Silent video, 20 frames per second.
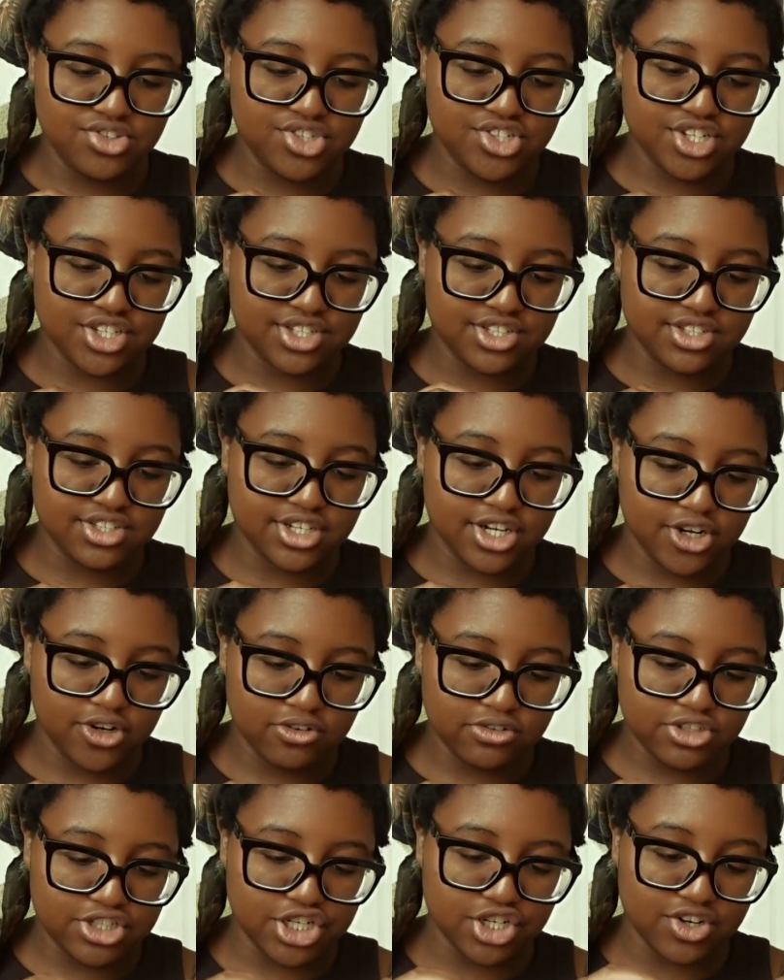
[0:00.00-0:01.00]
just
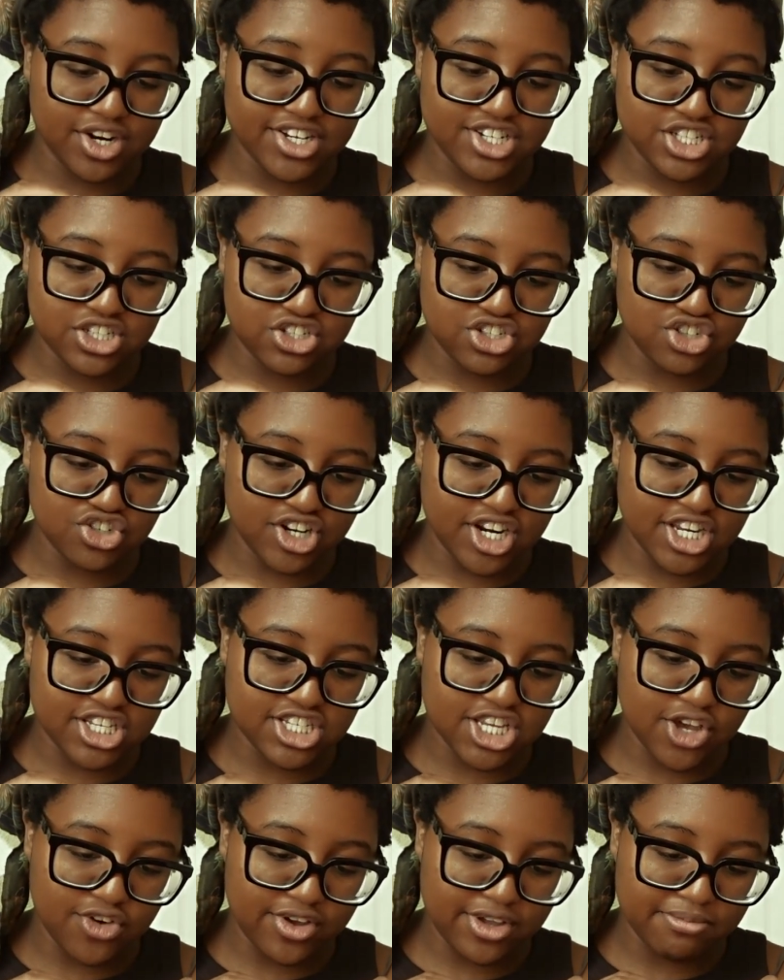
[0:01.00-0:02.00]
don't trust straight
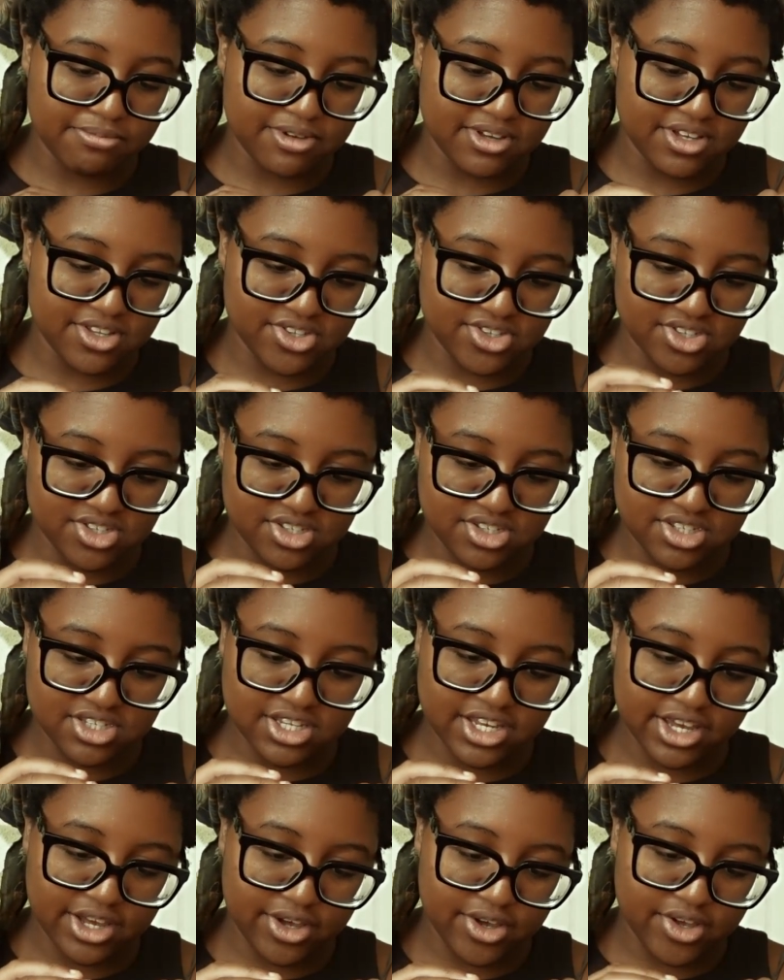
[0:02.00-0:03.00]
sewing pins.
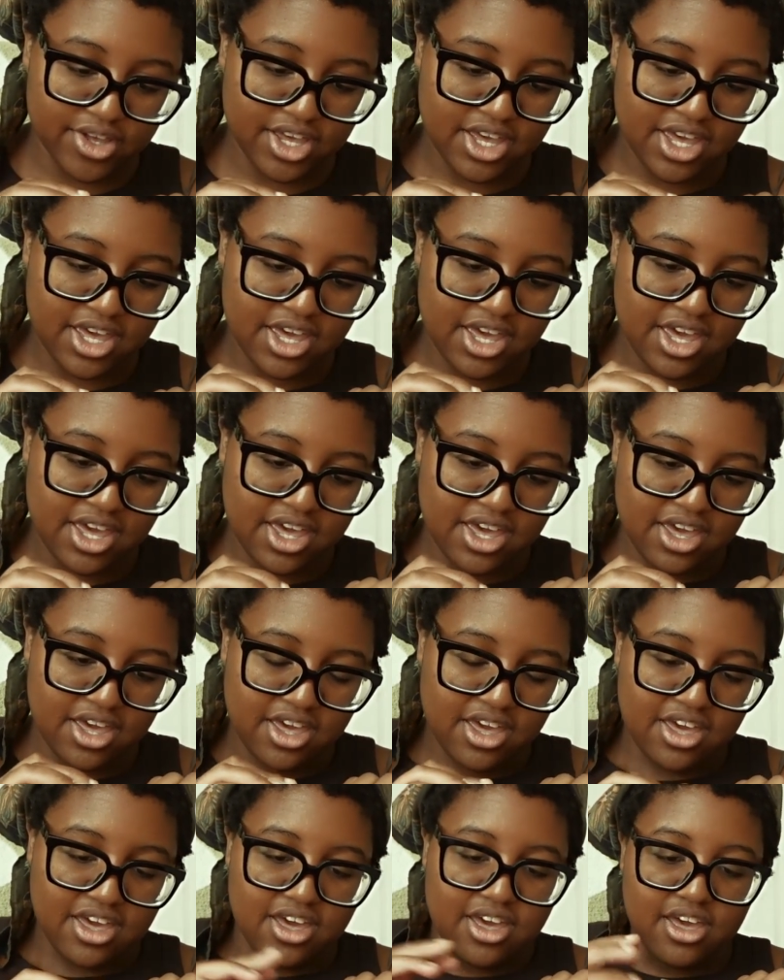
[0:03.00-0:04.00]
So,
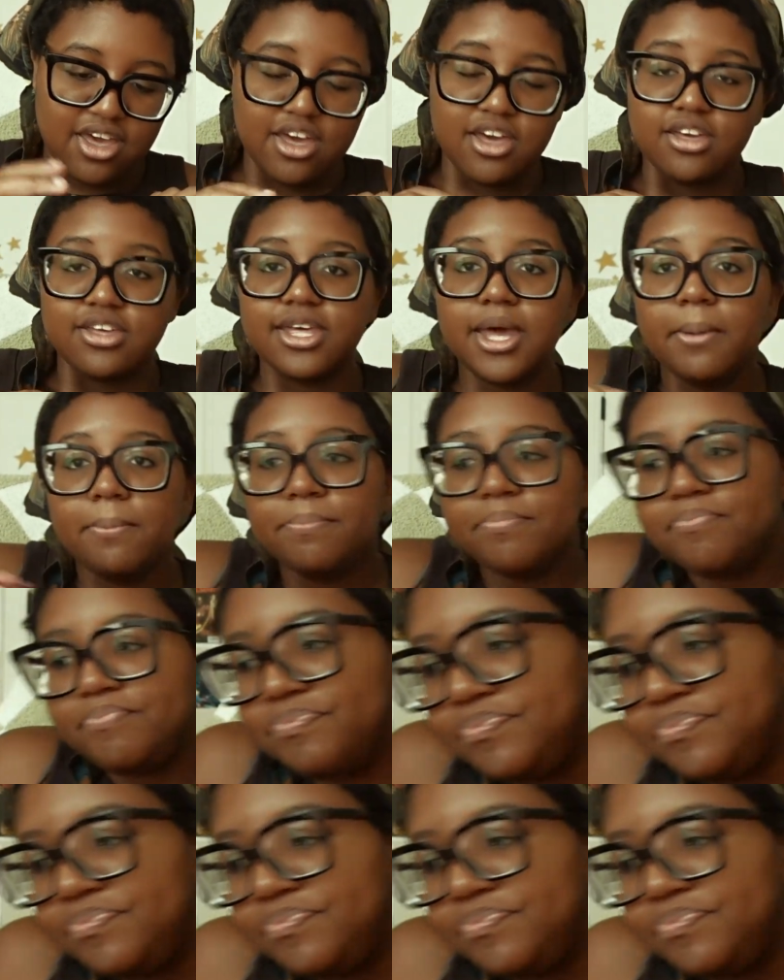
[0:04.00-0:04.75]
yep.